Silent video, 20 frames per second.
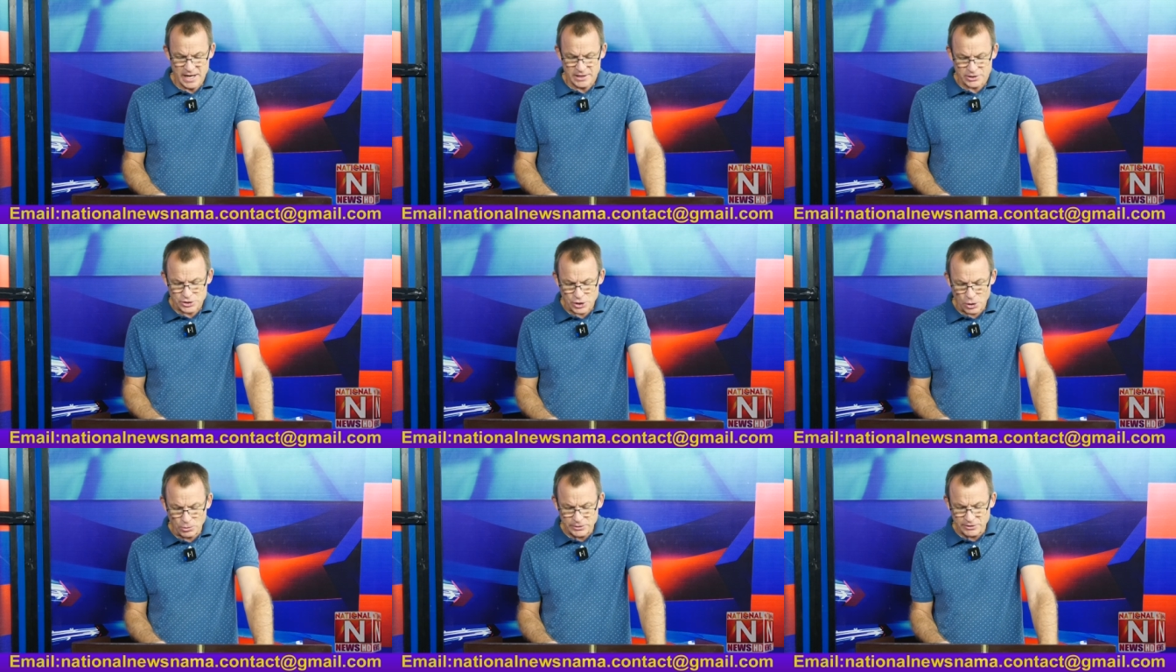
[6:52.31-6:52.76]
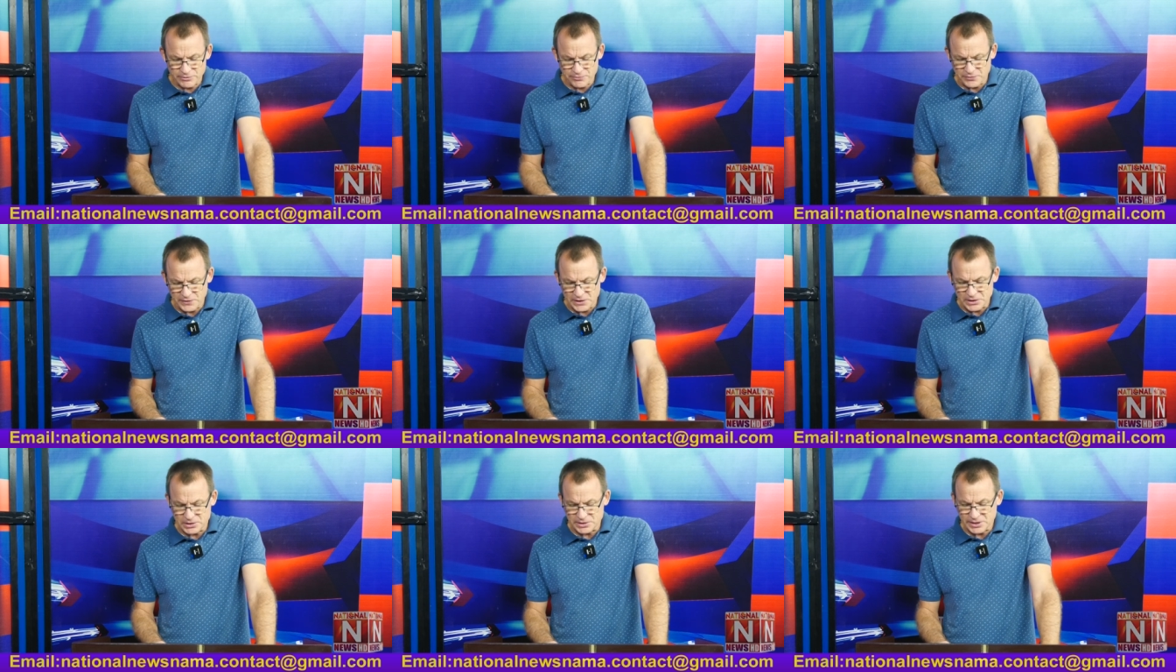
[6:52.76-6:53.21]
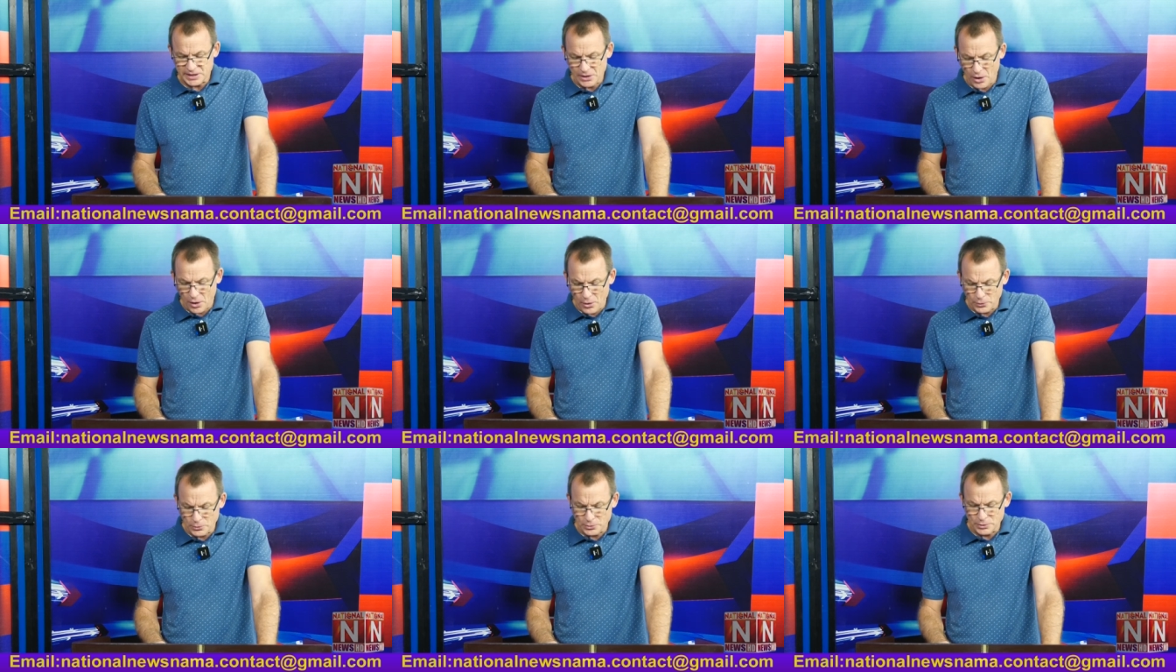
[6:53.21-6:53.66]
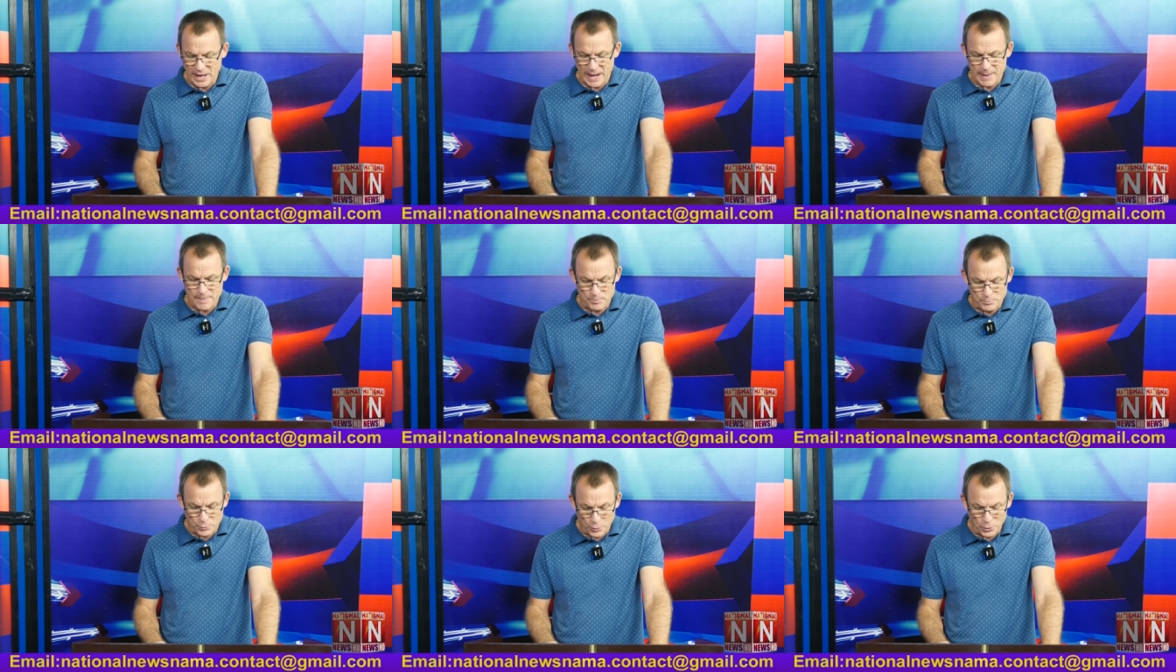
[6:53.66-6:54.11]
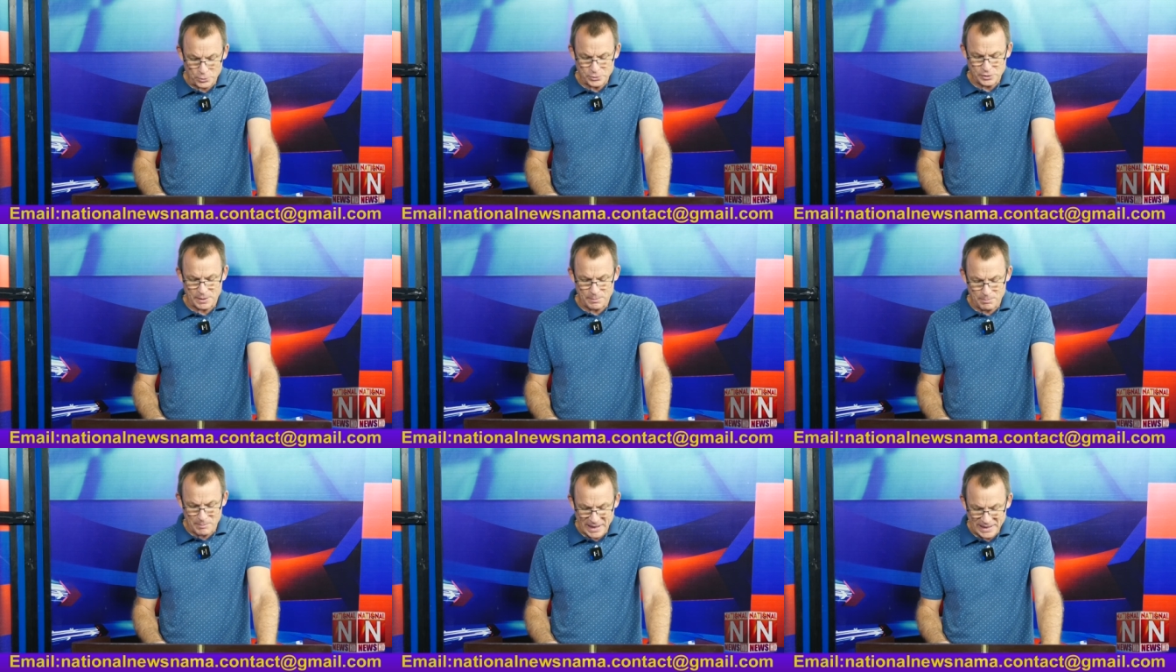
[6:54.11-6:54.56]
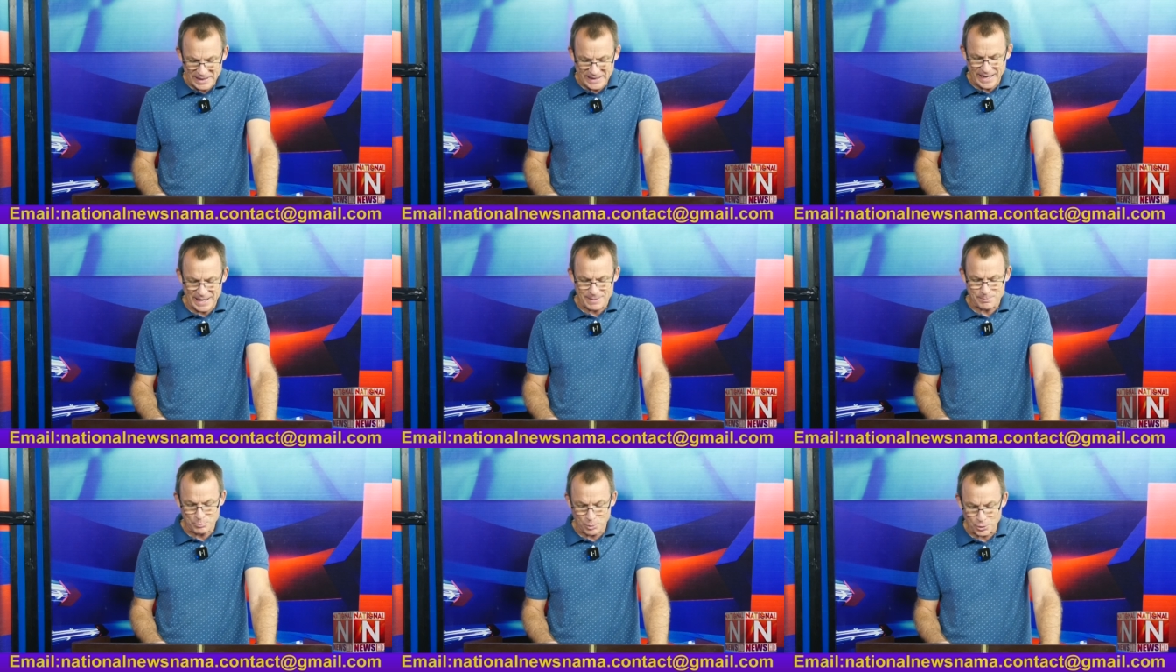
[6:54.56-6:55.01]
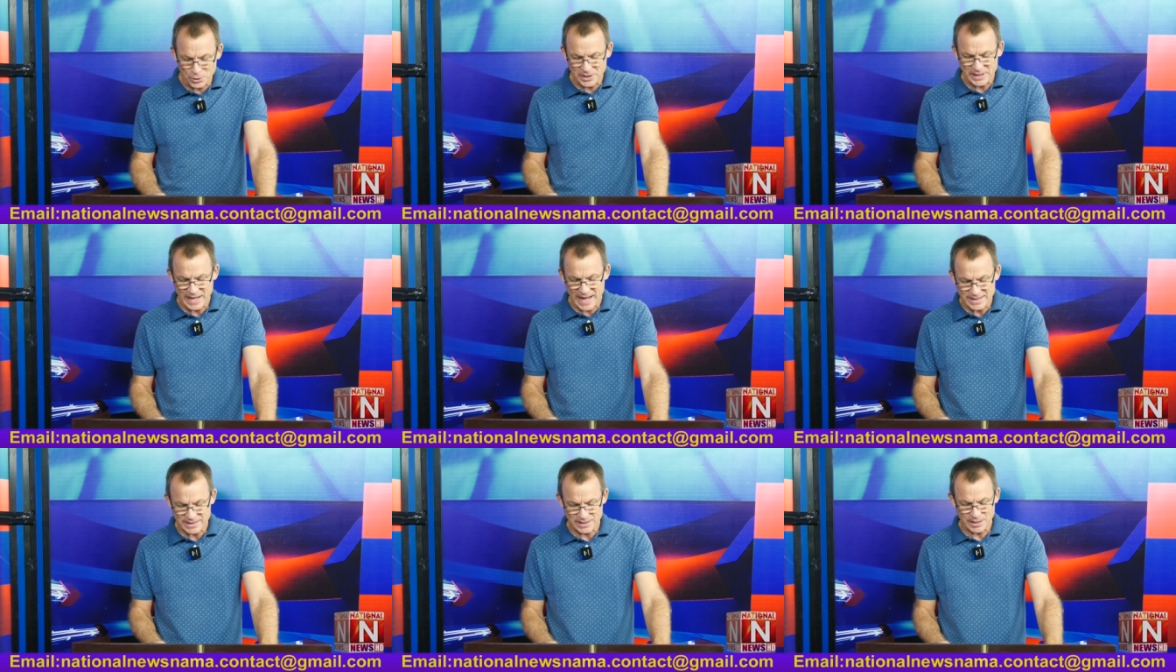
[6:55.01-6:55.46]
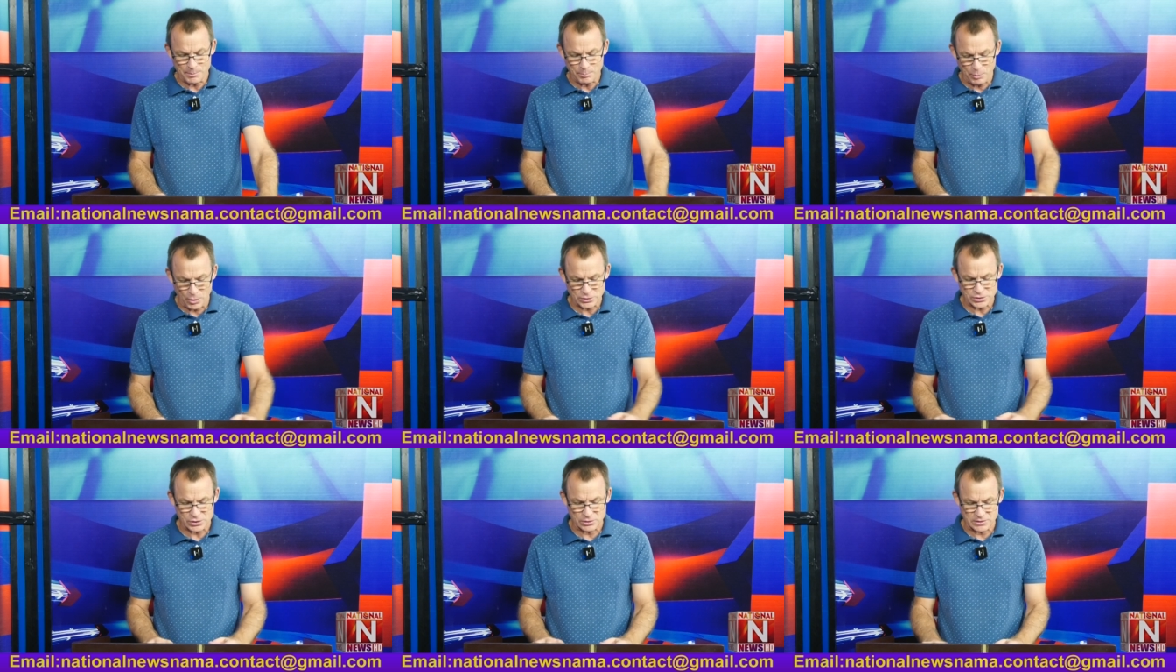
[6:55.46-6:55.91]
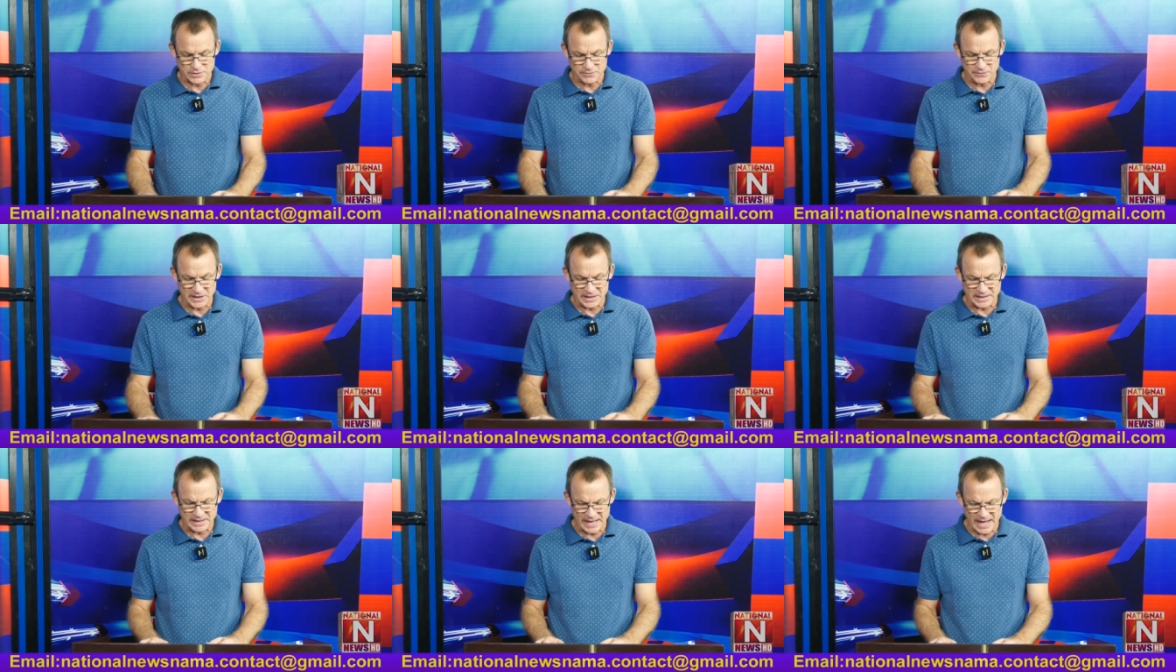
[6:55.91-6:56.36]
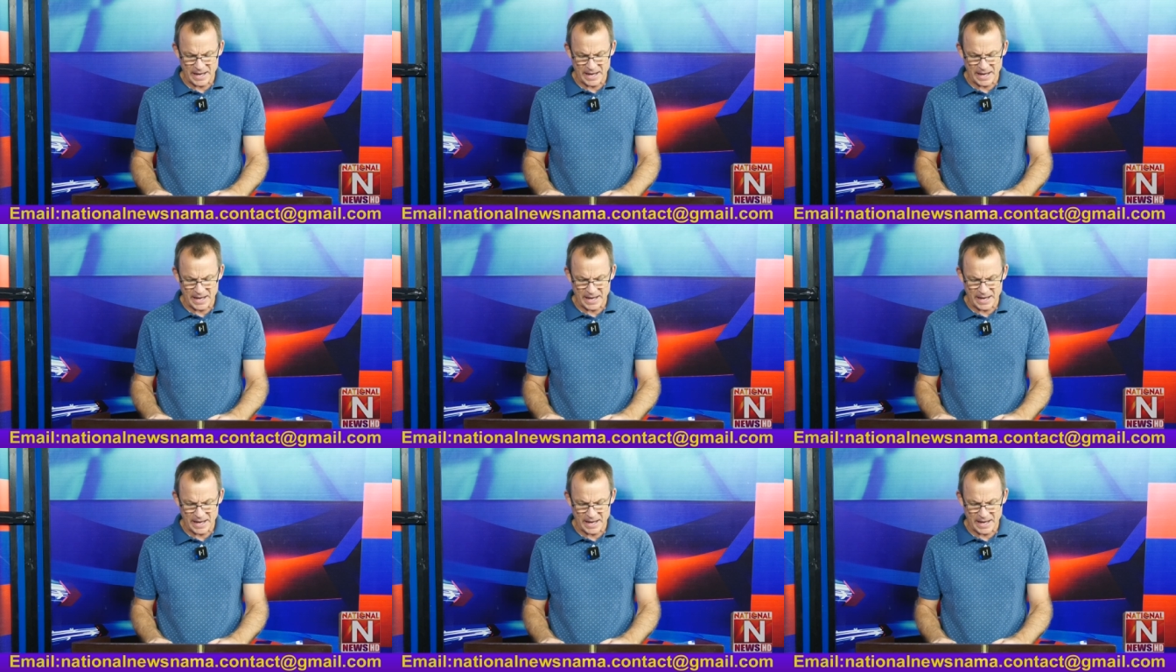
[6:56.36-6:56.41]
sold a field he owned and brought the money and put it at the apostles' feet.